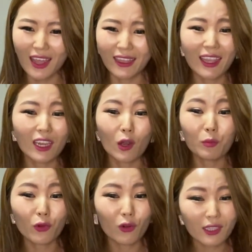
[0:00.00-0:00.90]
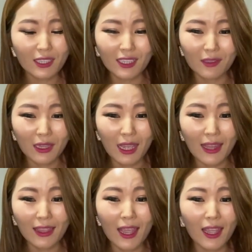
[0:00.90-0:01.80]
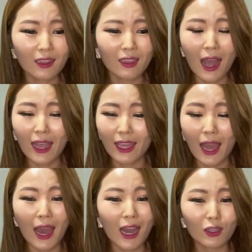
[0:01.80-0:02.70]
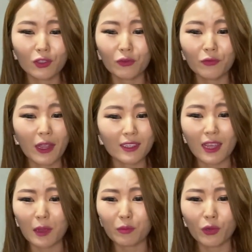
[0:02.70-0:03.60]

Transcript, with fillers: they approached me and then I had to face that